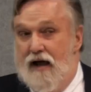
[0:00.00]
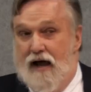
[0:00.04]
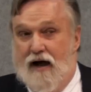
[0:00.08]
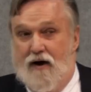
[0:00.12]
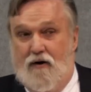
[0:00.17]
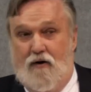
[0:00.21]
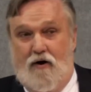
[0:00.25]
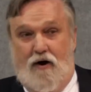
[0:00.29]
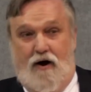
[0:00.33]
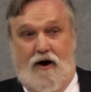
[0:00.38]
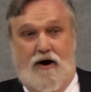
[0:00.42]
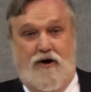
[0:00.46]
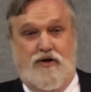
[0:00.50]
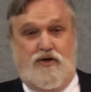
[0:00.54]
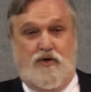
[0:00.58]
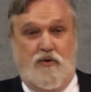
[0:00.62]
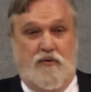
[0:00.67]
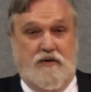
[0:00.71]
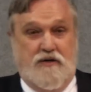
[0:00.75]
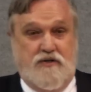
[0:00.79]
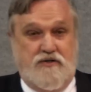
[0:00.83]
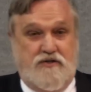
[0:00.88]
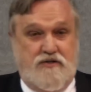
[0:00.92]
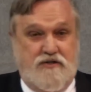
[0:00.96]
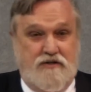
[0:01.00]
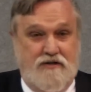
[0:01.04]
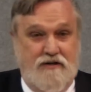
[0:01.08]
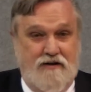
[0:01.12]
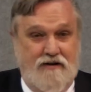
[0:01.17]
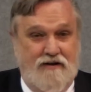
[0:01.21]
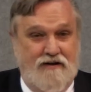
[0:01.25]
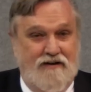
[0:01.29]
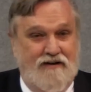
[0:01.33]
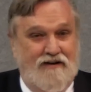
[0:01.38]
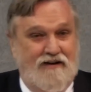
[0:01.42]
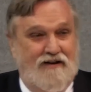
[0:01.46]
How arduous,
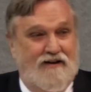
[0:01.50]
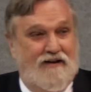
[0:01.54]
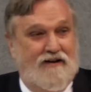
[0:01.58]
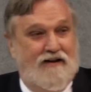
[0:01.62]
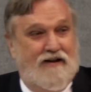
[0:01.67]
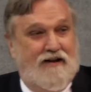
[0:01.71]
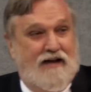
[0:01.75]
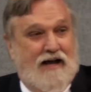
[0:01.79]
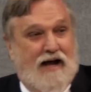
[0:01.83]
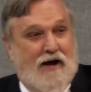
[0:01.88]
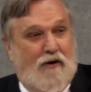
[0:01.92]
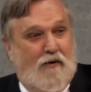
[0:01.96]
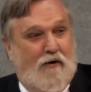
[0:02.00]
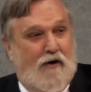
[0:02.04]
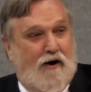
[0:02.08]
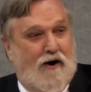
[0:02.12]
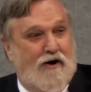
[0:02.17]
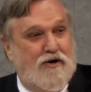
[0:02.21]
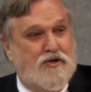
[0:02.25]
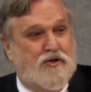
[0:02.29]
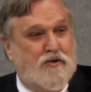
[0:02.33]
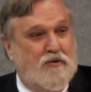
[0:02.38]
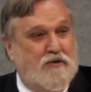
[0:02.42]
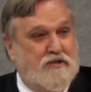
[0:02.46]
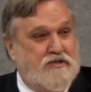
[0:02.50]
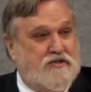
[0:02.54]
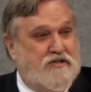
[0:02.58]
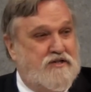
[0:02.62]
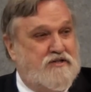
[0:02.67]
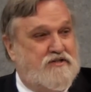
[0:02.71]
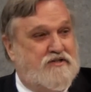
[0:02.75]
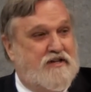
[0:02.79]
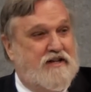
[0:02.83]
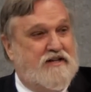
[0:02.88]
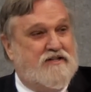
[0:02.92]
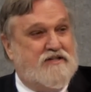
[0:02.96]
how arduous
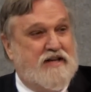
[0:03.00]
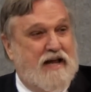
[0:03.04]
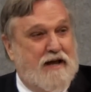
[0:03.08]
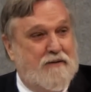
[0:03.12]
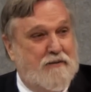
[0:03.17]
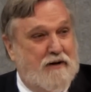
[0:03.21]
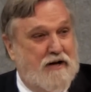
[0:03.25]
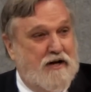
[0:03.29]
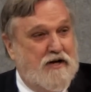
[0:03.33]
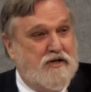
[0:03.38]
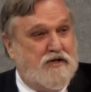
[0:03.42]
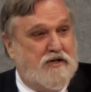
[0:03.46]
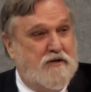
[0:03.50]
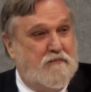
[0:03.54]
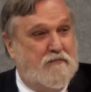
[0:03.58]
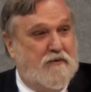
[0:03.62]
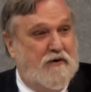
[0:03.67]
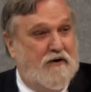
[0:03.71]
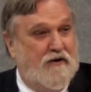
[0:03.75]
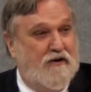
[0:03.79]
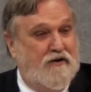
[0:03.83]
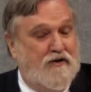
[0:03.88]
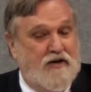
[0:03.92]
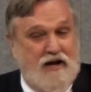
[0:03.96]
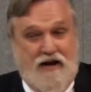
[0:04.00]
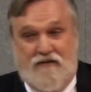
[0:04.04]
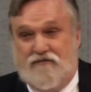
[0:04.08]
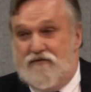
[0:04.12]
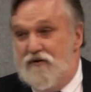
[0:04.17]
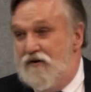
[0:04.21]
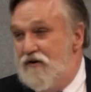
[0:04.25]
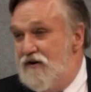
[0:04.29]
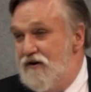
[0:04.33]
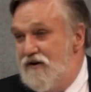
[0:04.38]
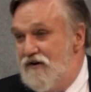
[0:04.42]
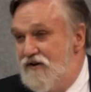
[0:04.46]
is the examination period? Do you have
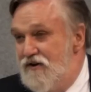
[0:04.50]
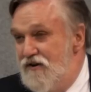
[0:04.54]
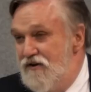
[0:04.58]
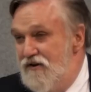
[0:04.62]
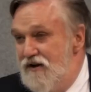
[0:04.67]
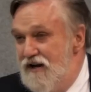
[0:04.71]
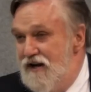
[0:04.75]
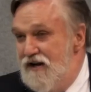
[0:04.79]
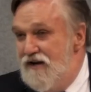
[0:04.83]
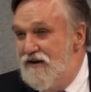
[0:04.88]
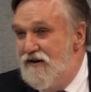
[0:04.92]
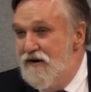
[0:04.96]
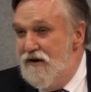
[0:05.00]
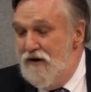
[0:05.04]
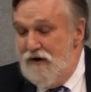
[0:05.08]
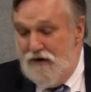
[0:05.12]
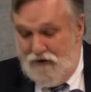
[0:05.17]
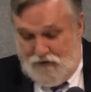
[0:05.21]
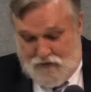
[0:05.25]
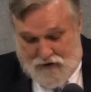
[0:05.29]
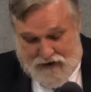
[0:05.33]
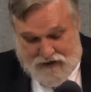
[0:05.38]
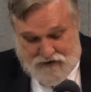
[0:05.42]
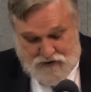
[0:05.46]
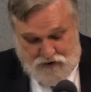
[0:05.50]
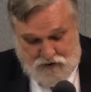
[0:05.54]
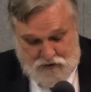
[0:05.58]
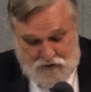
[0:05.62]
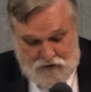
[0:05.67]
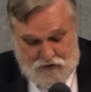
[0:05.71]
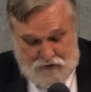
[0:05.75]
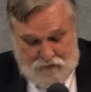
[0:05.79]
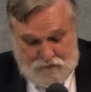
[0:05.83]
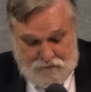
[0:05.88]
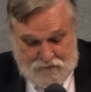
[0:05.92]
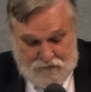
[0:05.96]
to, do you need grad
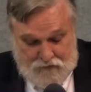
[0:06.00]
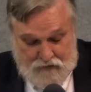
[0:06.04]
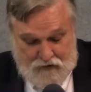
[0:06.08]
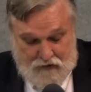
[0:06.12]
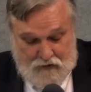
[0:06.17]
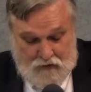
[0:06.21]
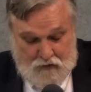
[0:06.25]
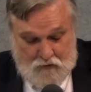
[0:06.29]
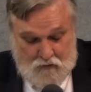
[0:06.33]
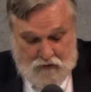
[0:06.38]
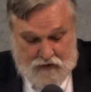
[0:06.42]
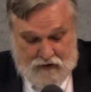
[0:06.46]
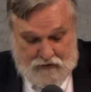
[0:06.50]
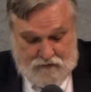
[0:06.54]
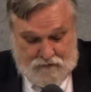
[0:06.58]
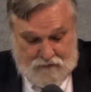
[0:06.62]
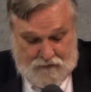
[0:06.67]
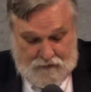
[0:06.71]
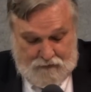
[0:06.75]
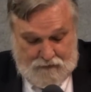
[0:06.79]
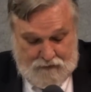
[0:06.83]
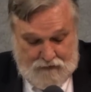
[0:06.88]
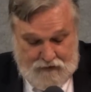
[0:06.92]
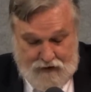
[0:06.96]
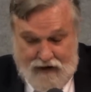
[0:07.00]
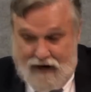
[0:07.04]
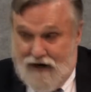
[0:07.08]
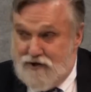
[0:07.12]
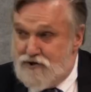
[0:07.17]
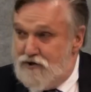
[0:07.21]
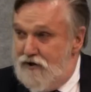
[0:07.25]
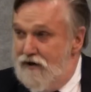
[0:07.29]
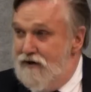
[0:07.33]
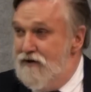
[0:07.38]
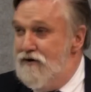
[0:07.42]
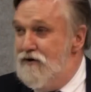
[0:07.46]
school? Well,
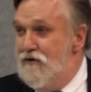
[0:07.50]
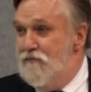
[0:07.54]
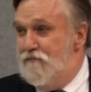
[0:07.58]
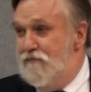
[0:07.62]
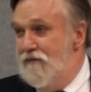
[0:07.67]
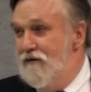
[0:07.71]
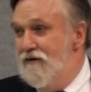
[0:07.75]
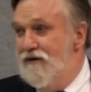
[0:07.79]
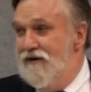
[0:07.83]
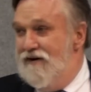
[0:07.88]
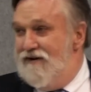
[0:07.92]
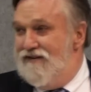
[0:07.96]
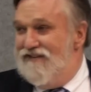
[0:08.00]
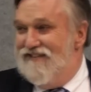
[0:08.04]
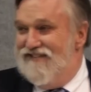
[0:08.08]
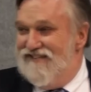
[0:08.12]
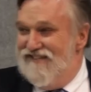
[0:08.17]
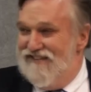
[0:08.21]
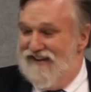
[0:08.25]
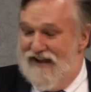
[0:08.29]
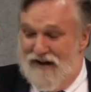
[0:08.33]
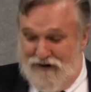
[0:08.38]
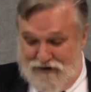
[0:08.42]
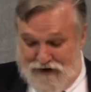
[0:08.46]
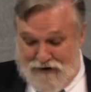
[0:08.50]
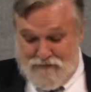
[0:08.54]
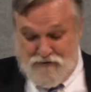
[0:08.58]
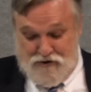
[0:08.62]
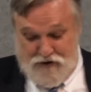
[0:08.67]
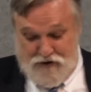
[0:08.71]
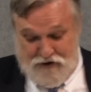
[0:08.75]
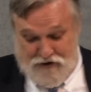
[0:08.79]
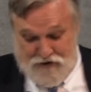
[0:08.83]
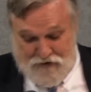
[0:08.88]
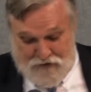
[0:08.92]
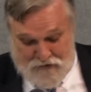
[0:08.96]
actually, you, a lot of
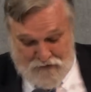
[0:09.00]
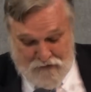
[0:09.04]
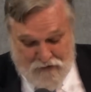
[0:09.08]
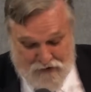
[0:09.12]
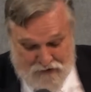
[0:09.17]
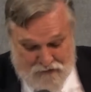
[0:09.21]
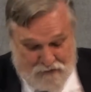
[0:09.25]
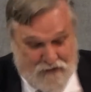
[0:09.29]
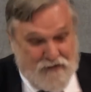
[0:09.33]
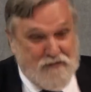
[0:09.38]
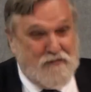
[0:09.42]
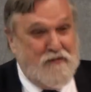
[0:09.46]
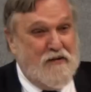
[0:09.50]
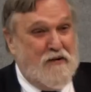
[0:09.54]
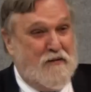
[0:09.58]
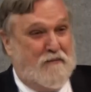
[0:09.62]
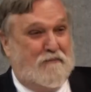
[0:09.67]
times you do. But